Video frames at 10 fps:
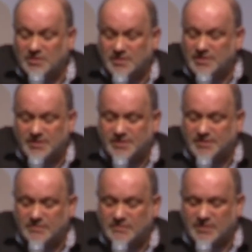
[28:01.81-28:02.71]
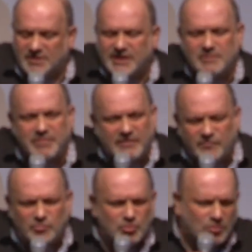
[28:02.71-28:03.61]
day, and he came back
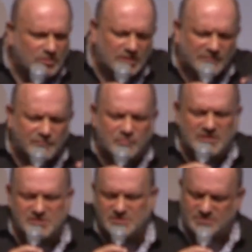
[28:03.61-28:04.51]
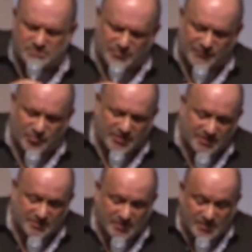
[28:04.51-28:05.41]
from New York like a few months before
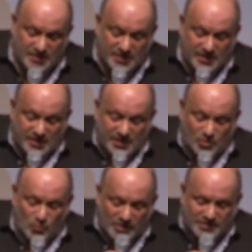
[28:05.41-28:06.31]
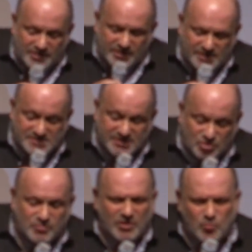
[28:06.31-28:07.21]
that, and one day I said
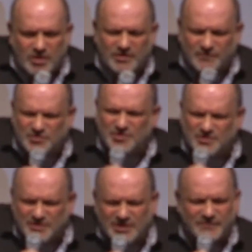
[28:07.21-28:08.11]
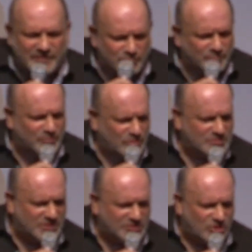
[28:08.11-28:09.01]
to my wife, do you think if I
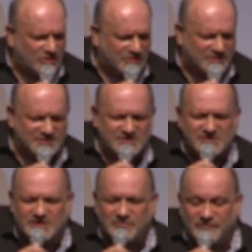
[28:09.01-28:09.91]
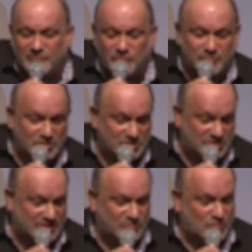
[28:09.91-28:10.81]
propose, Jonathan is his name, if I propose
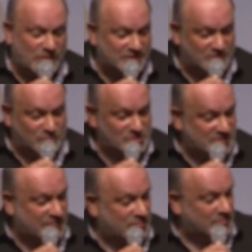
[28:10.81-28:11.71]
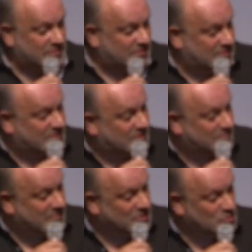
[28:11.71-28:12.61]
to him to write the music for
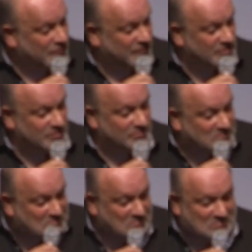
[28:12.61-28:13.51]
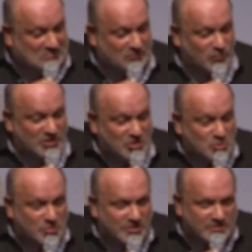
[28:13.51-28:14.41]
my new film, will he
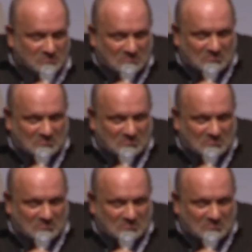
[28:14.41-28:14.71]
do it?